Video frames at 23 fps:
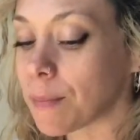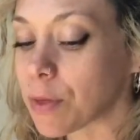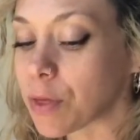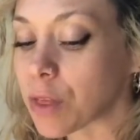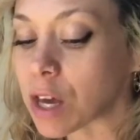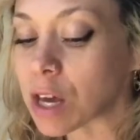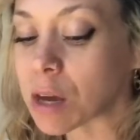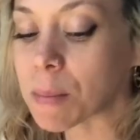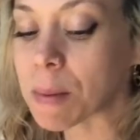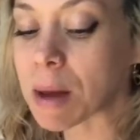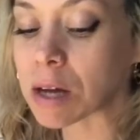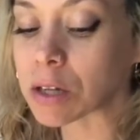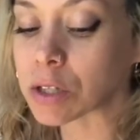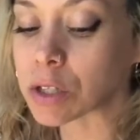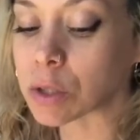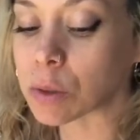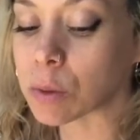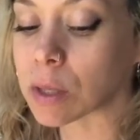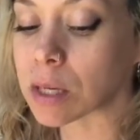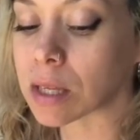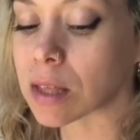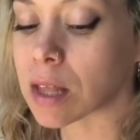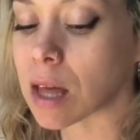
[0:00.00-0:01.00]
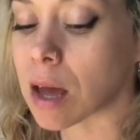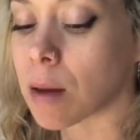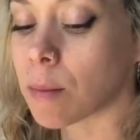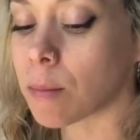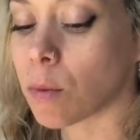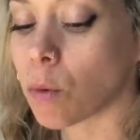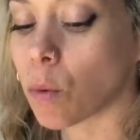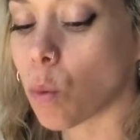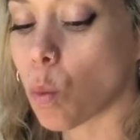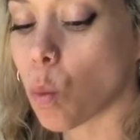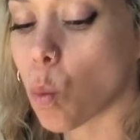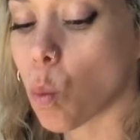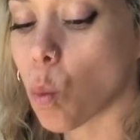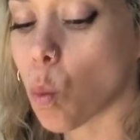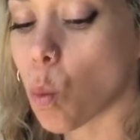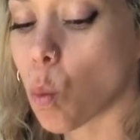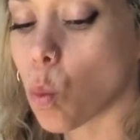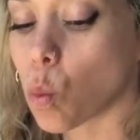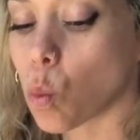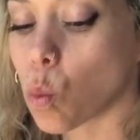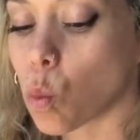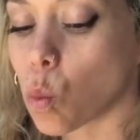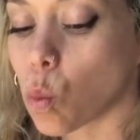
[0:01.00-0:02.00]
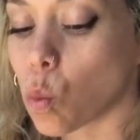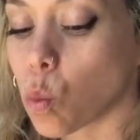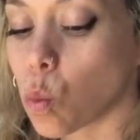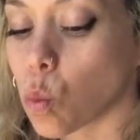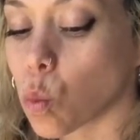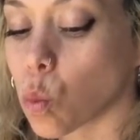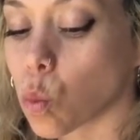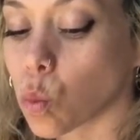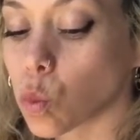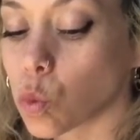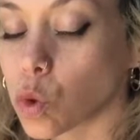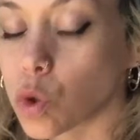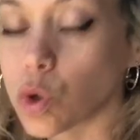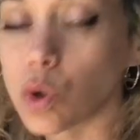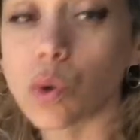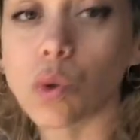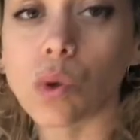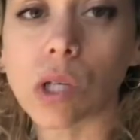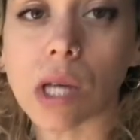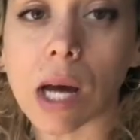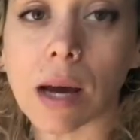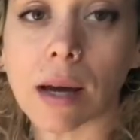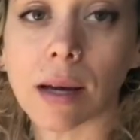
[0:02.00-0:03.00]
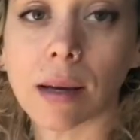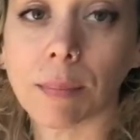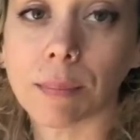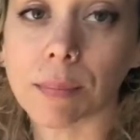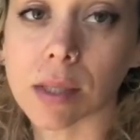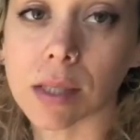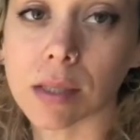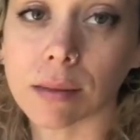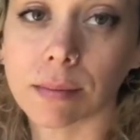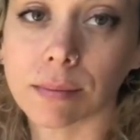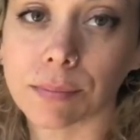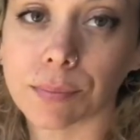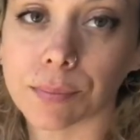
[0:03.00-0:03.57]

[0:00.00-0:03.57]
think about doing them 2 times.